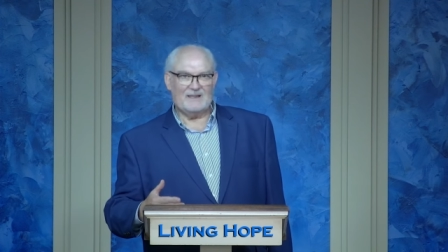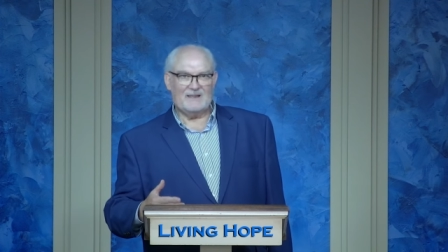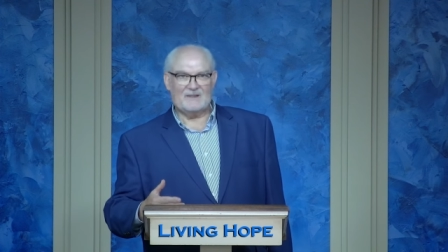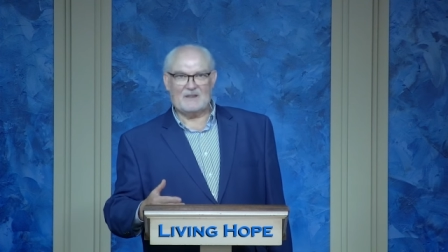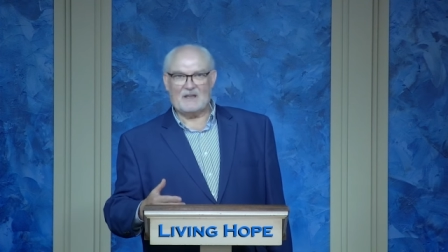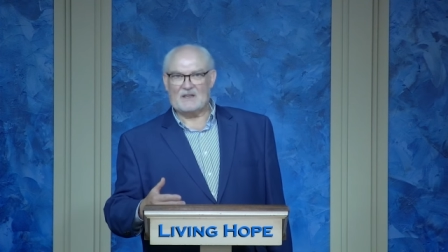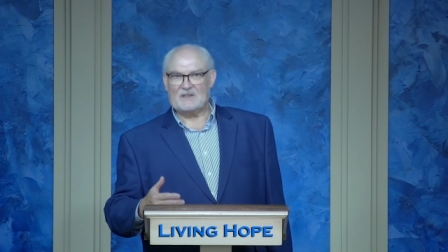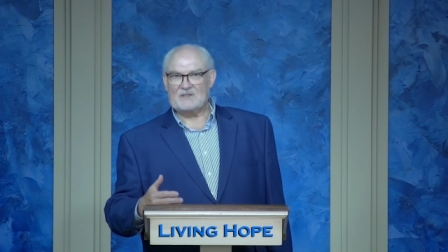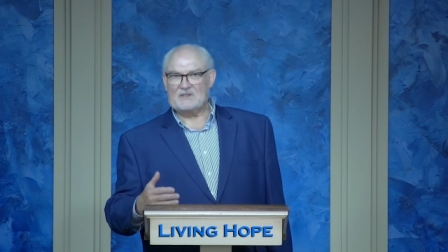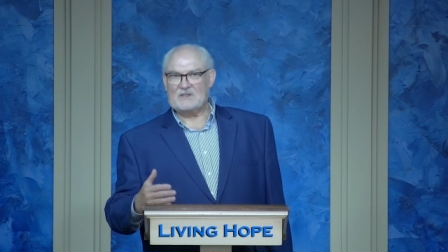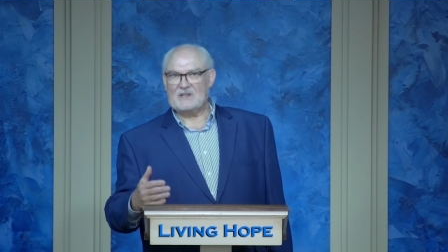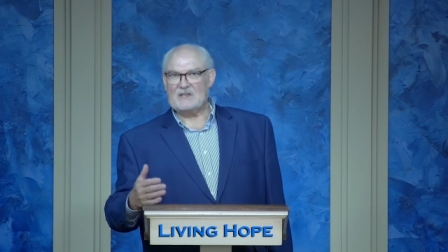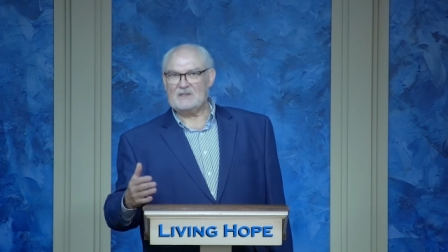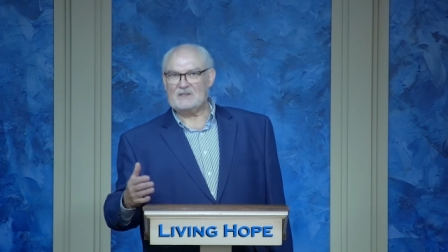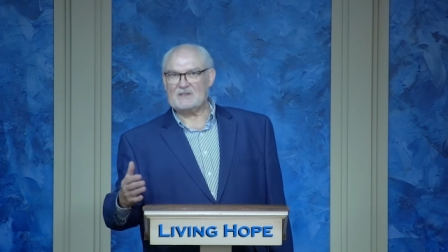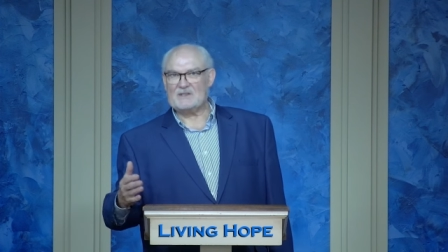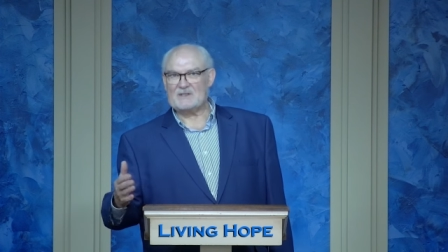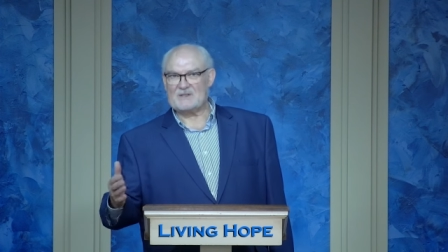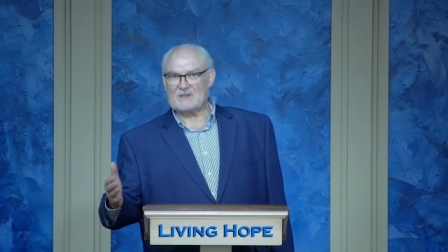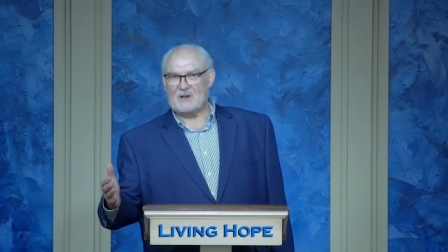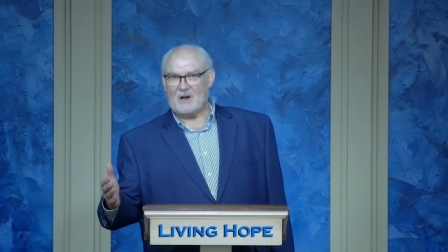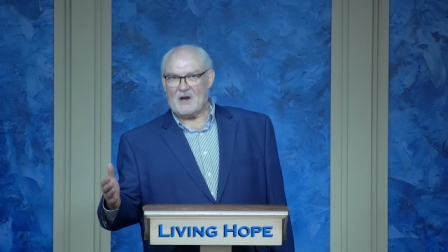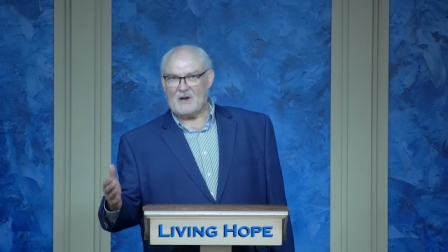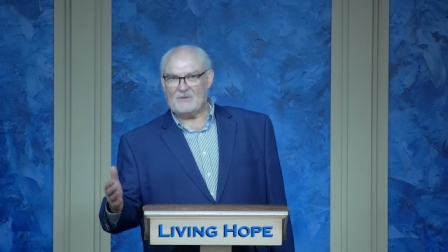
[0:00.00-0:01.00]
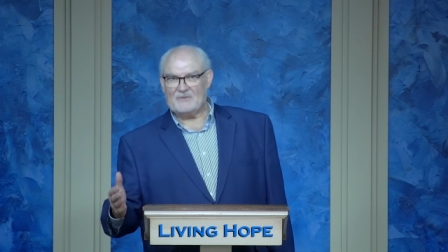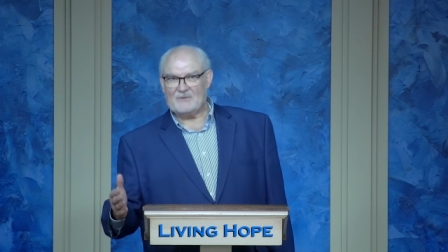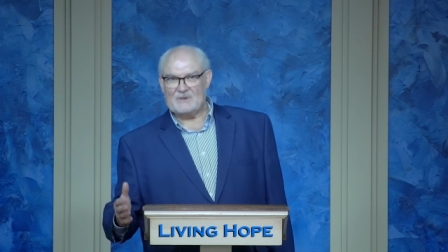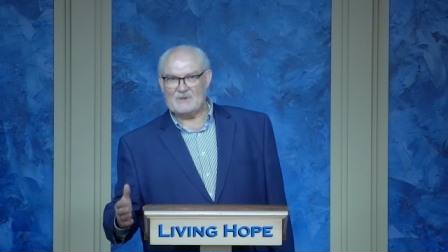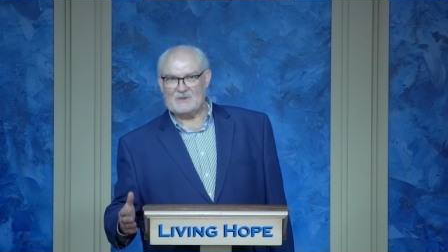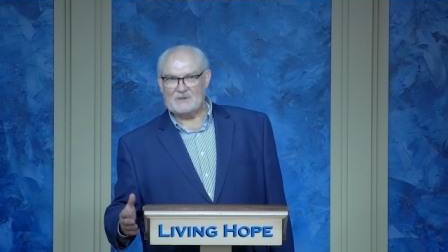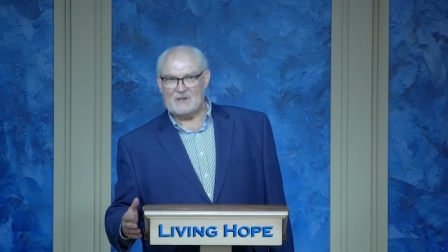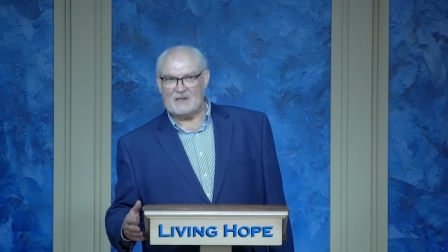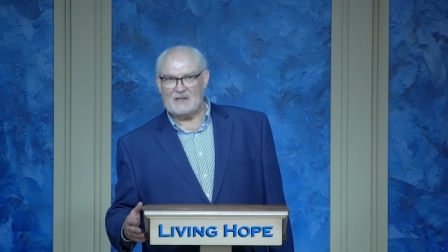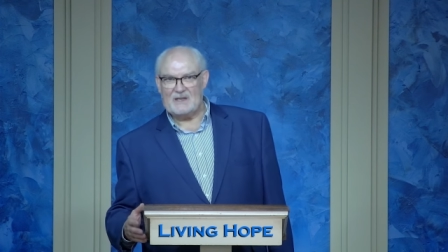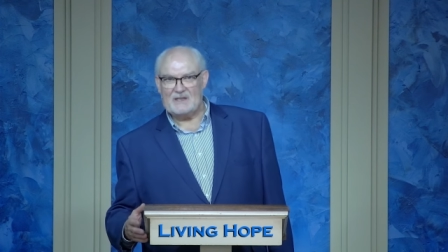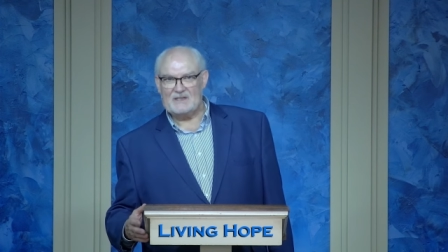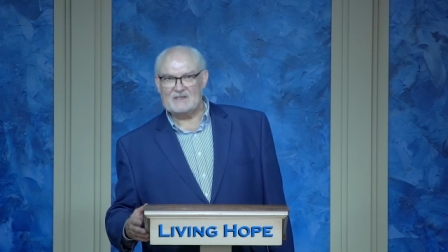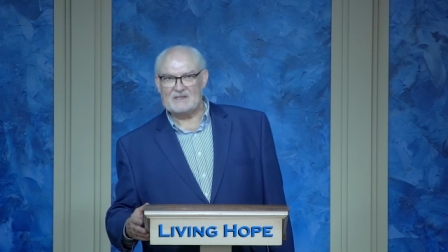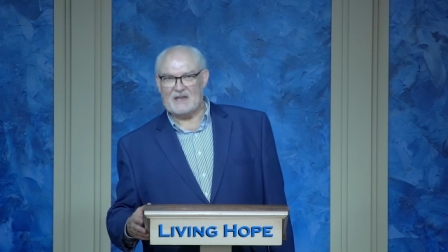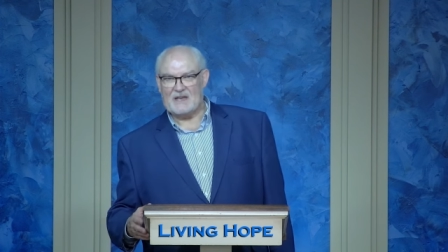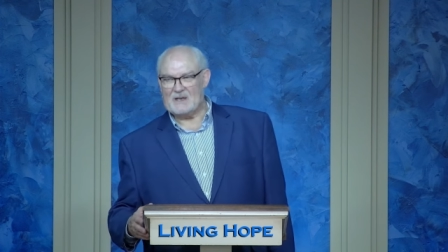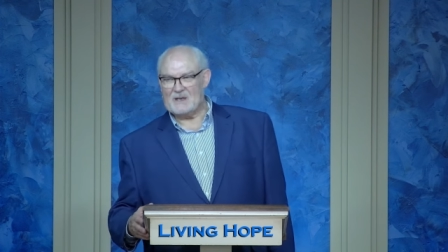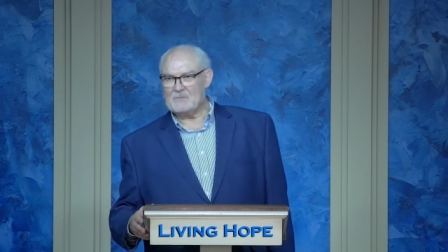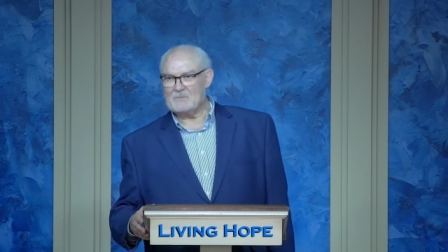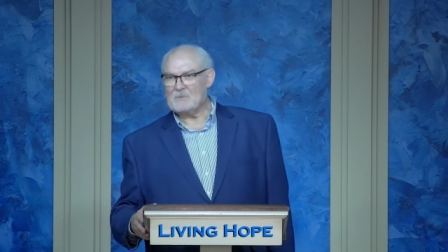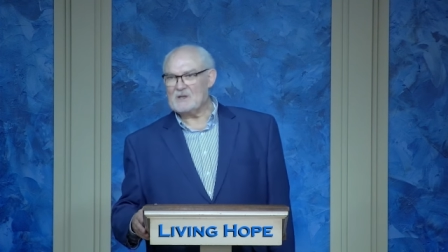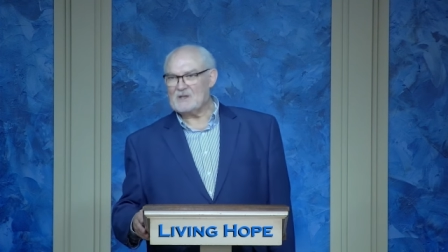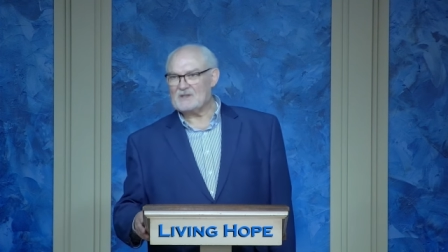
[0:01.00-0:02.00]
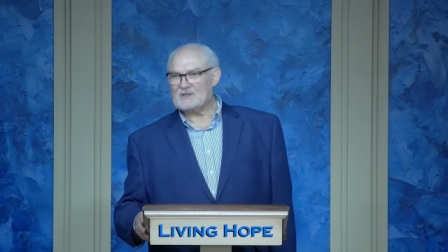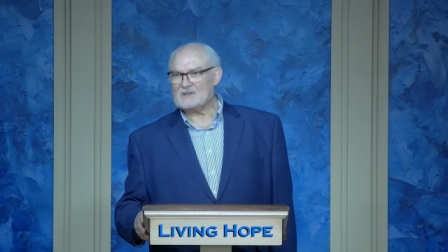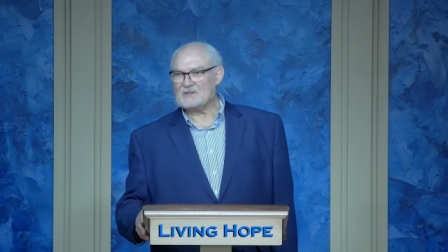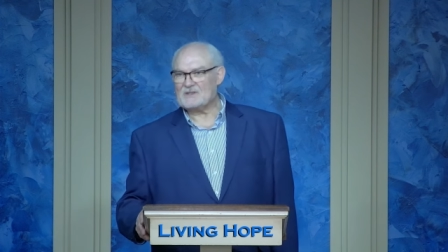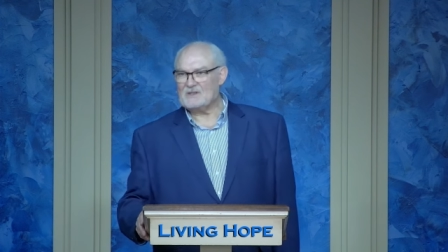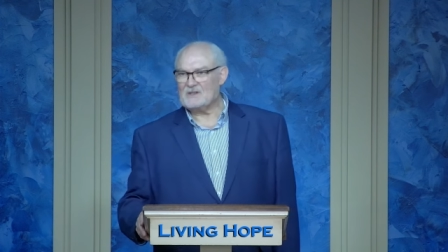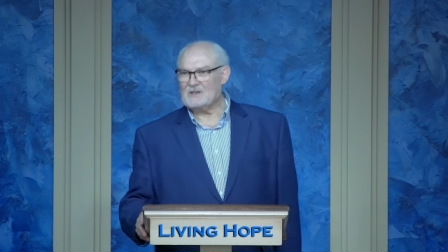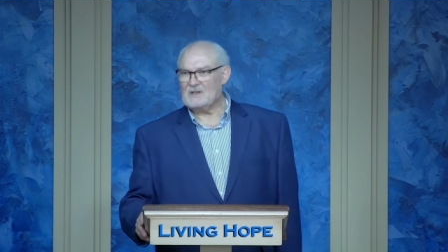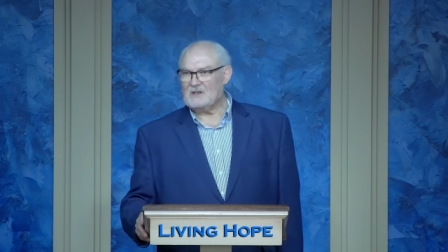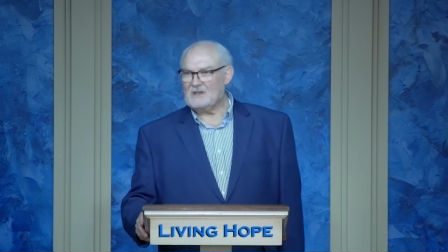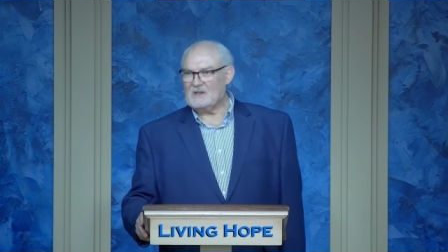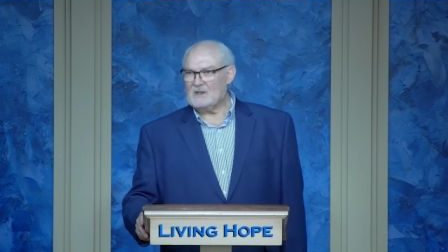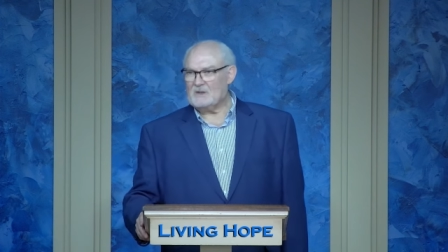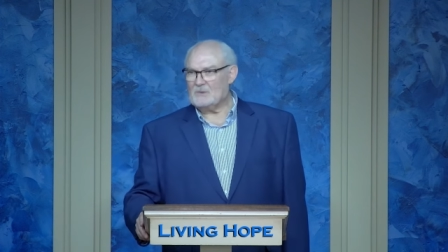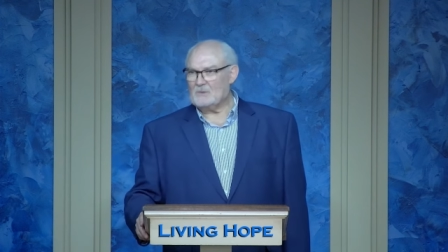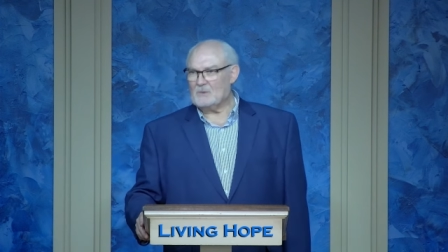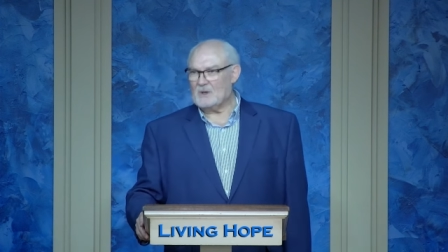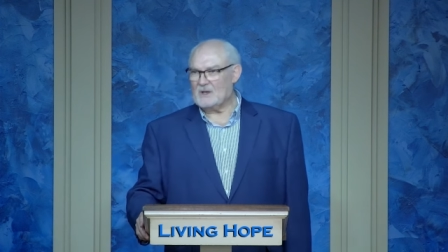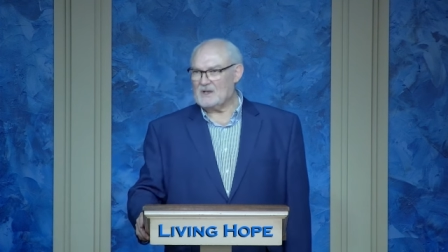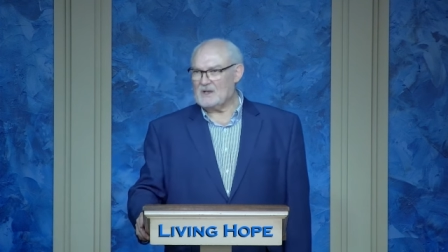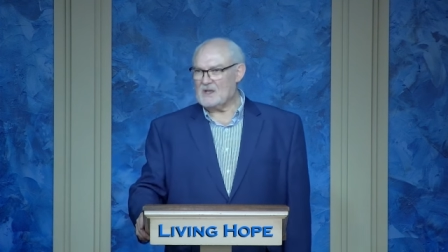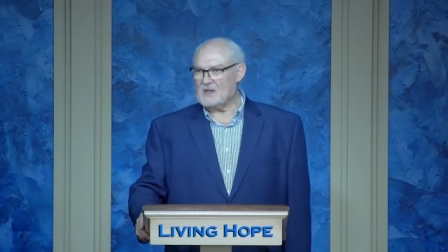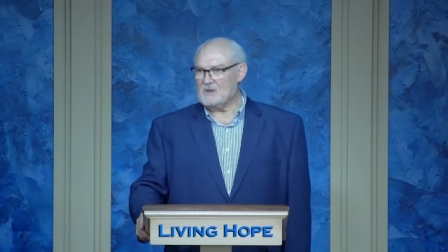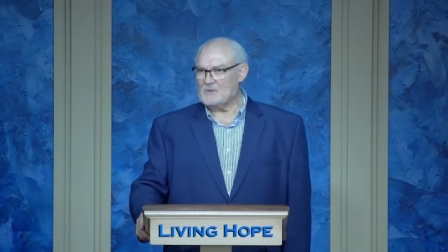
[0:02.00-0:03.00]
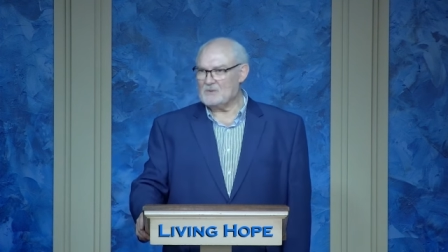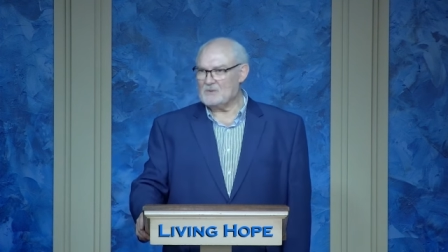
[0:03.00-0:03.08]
that Jesus offered to his enemies when he